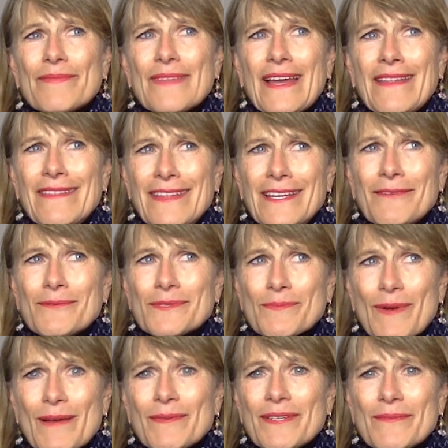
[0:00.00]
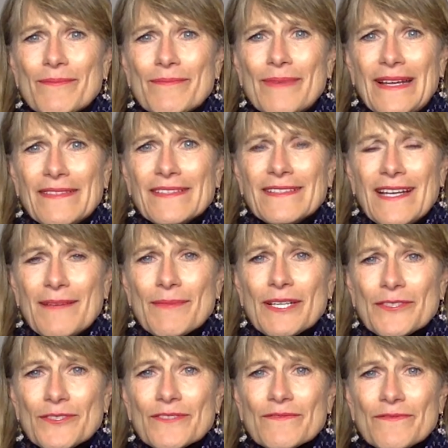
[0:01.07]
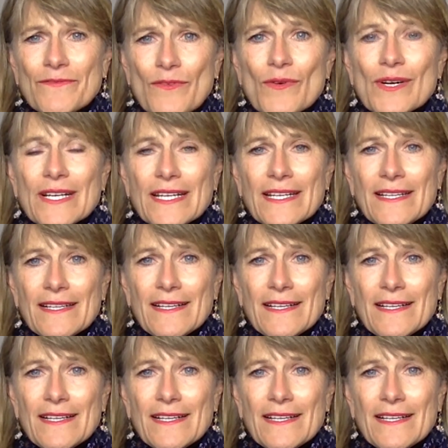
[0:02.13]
I think it was probably about the time I turned 40